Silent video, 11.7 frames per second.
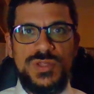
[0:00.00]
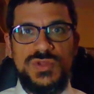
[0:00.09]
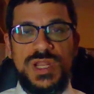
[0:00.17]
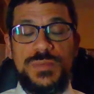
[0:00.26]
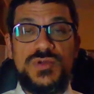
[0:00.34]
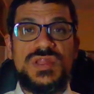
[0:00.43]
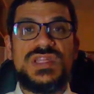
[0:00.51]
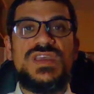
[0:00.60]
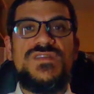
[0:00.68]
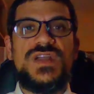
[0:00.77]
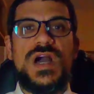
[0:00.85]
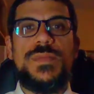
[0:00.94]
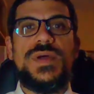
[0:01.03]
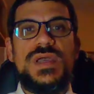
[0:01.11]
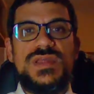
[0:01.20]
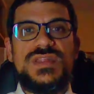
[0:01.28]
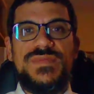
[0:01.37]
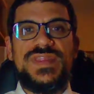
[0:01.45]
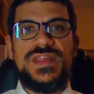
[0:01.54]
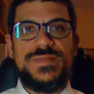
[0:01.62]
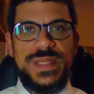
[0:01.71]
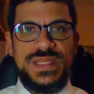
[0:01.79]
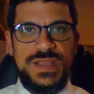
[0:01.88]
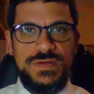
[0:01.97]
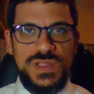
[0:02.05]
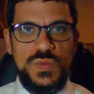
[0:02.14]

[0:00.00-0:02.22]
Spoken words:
that a person is giving up something that's monetarily